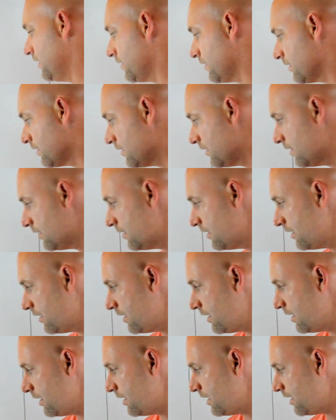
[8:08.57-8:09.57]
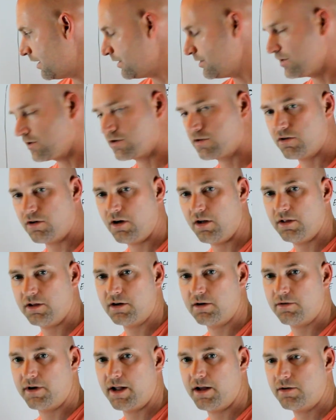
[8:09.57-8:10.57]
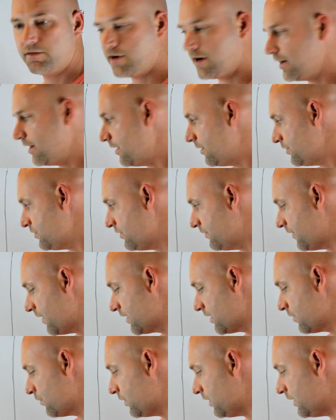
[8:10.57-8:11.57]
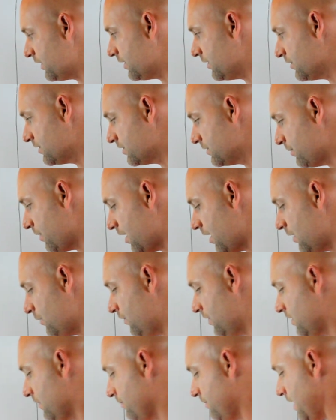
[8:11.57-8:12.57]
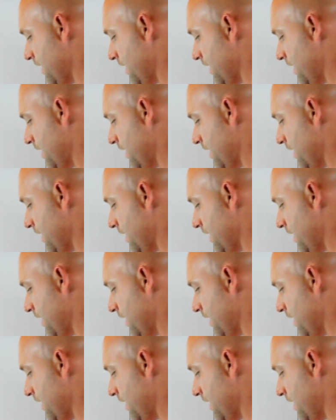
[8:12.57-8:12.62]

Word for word: here and you're crawling around right here and you find a really good spot where the